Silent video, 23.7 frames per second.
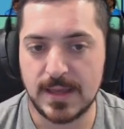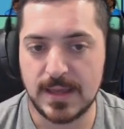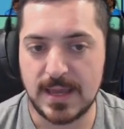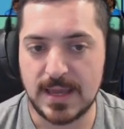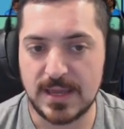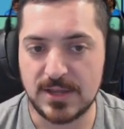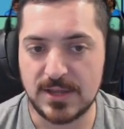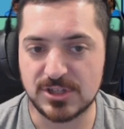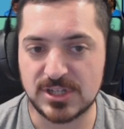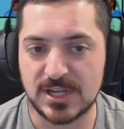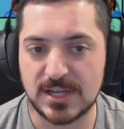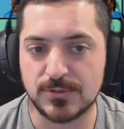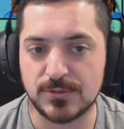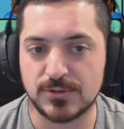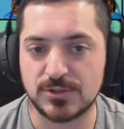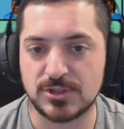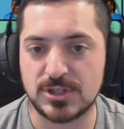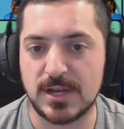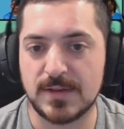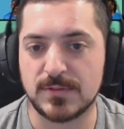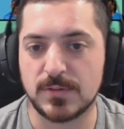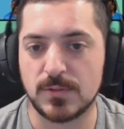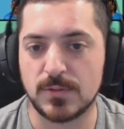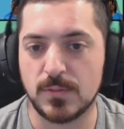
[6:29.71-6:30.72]
Achane was
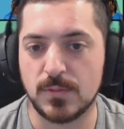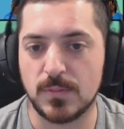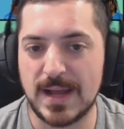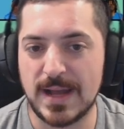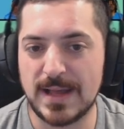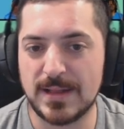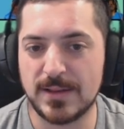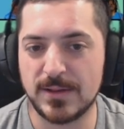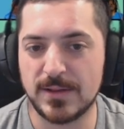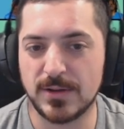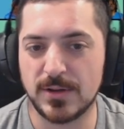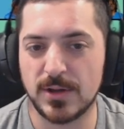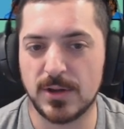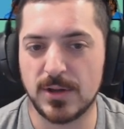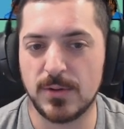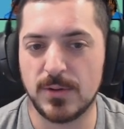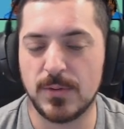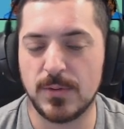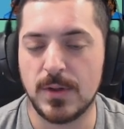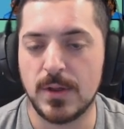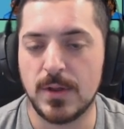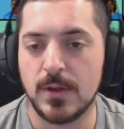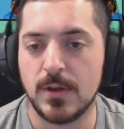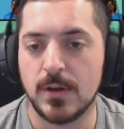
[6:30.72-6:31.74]
drafted a while
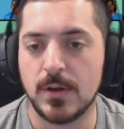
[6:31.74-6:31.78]
ago.